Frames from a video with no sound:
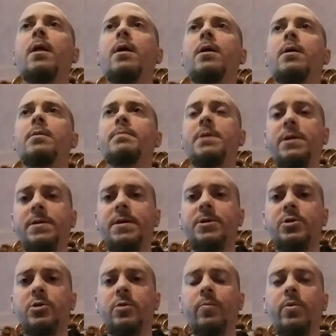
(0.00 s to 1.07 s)
Um, it
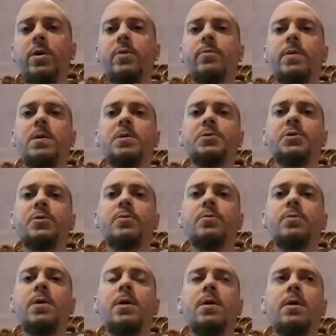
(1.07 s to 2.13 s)
does look pretty real,
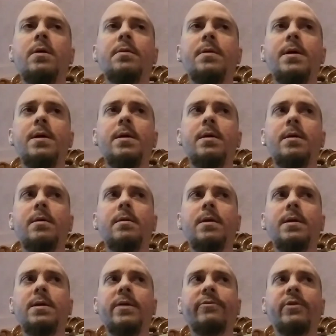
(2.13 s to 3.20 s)
so they,
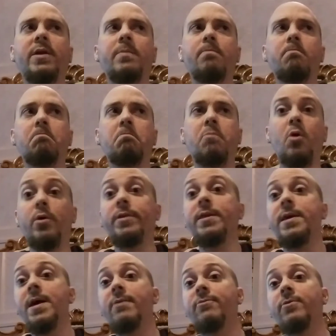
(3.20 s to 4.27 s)
they definitely put
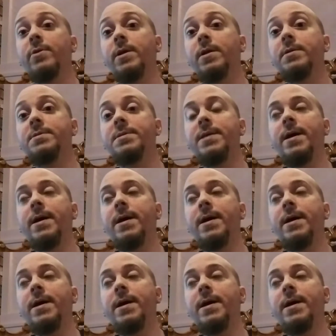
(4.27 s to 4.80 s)
the effort into